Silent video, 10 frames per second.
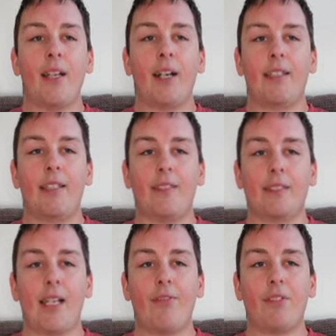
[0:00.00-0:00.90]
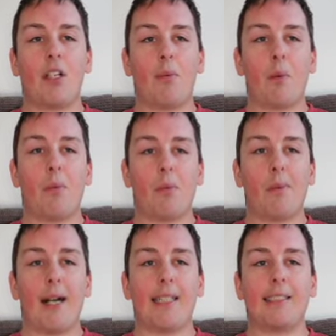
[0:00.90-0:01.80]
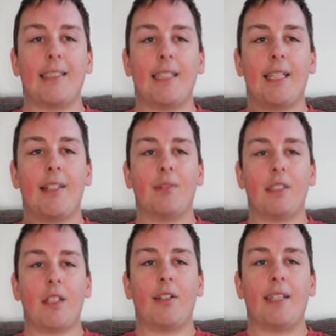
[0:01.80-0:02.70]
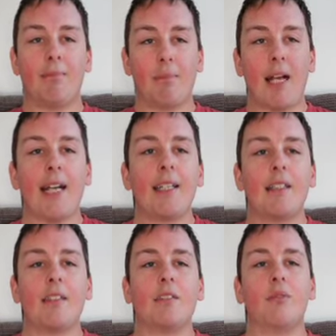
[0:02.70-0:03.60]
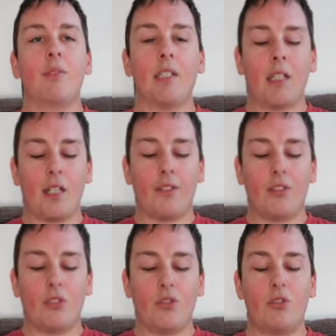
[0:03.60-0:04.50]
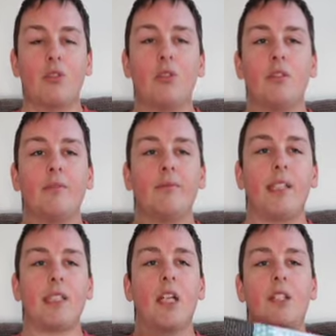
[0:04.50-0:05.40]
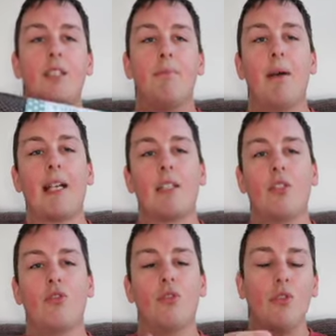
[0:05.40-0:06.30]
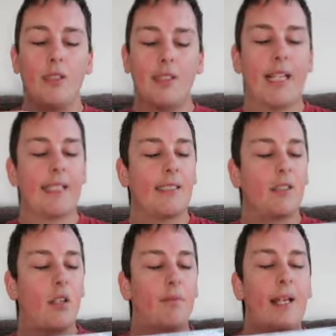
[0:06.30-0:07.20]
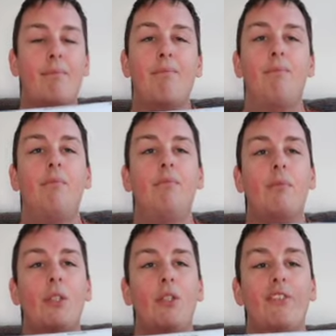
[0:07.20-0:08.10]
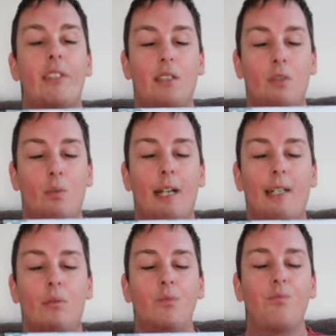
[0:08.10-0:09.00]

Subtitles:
and every time I put my pants in they kept sliding back when I closed the drawer. They'd go to the back of the drawer, so that stopped them moving as well.